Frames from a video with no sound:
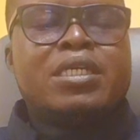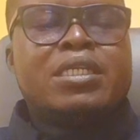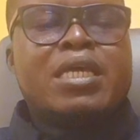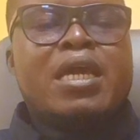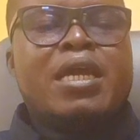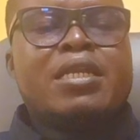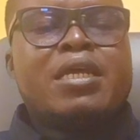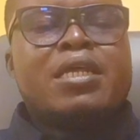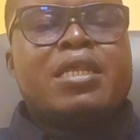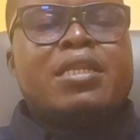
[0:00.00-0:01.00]

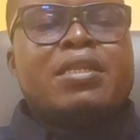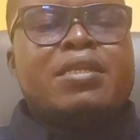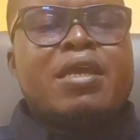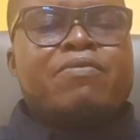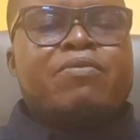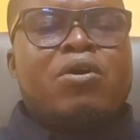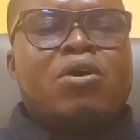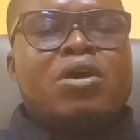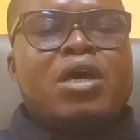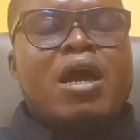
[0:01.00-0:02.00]
then
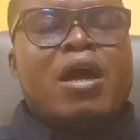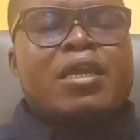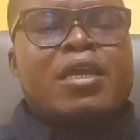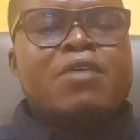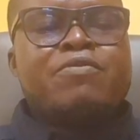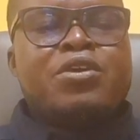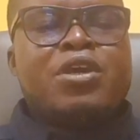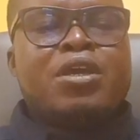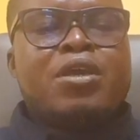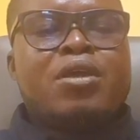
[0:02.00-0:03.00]
therefore our
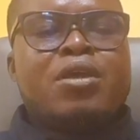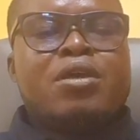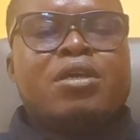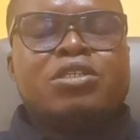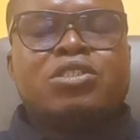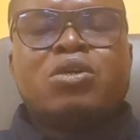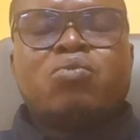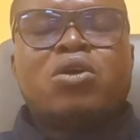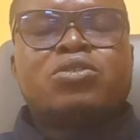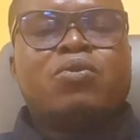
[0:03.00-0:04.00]
kVA is
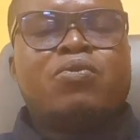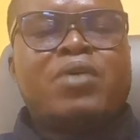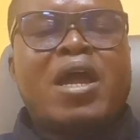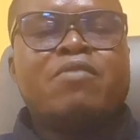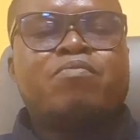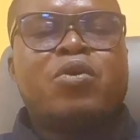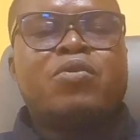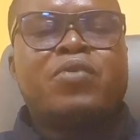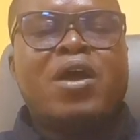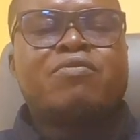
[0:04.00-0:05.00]
equal to
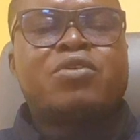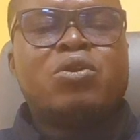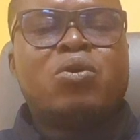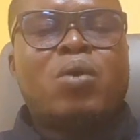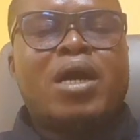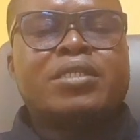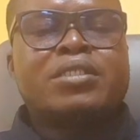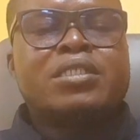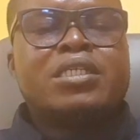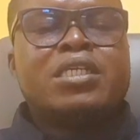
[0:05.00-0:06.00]
5.5 kilowatts